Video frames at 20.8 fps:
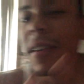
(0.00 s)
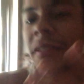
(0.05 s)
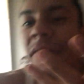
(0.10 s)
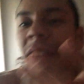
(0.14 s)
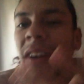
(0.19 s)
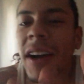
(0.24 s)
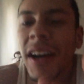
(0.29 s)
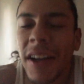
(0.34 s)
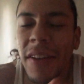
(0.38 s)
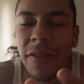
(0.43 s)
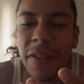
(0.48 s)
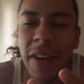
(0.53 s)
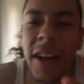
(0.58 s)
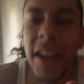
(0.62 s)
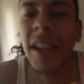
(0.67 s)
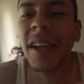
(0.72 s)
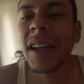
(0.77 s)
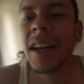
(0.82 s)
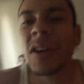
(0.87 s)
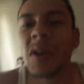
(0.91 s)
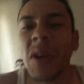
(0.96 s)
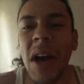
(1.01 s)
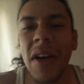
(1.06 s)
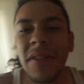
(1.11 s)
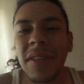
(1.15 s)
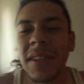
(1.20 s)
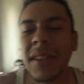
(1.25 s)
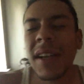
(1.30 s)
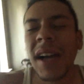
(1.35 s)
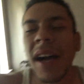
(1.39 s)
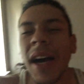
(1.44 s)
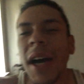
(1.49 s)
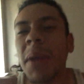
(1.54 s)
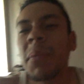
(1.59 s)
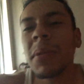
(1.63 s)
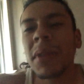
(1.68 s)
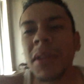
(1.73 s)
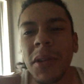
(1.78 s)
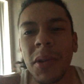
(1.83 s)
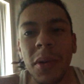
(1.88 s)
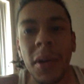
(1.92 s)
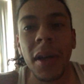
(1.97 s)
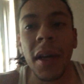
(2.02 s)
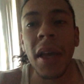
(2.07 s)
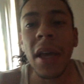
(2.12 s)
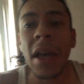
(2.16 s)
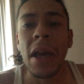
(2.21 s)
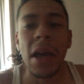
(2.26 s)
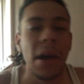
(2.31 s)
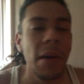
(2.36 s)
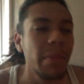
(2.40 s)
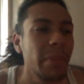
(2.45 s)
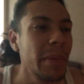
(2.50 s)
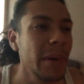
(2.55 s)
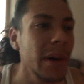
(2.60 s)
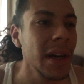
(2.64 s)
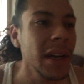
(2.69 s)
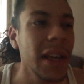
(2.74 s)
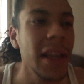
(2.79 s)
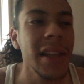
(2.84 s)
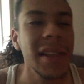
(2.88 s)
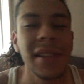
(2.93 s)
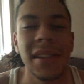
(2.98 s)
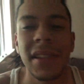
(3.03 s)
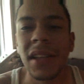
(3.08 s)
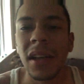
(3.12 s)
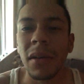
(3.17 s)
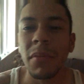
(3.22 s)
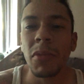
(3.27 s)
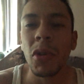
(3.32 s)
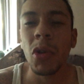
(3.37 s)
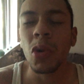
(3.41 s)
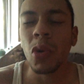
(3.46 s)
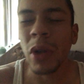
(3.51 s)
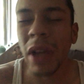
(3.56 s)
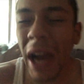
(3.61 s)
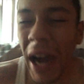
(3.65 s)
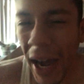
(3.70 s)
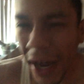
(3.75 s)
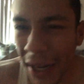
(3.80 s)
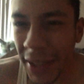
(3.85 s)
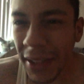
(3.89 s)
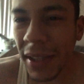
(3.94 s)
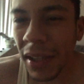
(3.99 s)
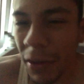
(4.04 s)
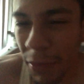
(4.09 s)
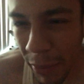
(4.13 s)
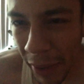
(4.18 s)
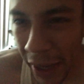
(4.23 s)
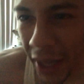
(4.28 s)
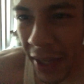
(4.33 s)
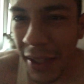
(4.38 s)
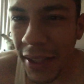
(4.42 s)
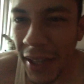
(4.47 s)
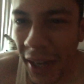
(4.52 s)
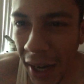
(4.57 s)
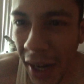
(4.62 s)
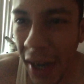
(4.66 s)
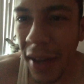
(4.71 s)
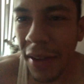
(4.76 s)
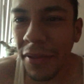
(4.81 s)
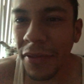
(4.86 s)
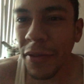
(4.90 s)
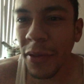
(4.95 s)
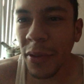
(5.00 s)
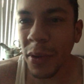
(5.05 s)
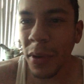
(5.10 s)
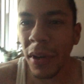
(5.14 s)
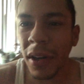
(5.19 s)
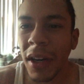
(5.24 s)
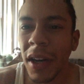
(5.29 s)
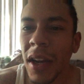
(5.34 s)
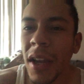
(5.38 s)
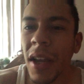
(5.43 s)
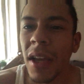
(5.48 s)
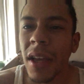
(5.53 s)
I find like I don't have the time to do it, but it's something you got to make time for.